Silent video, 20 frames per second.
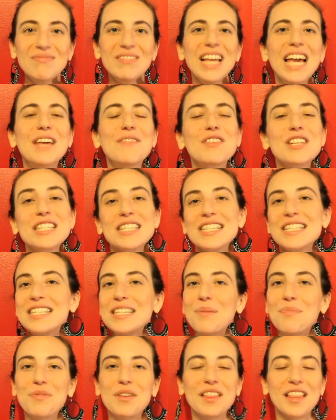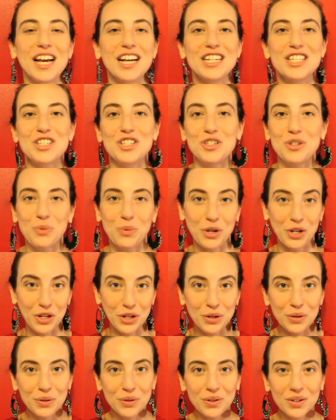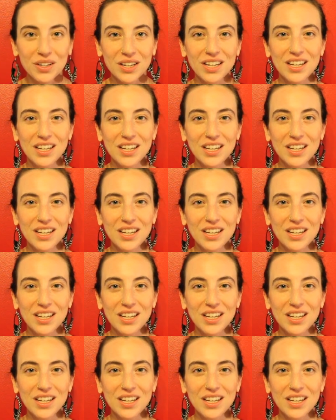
If this is something that is new to you,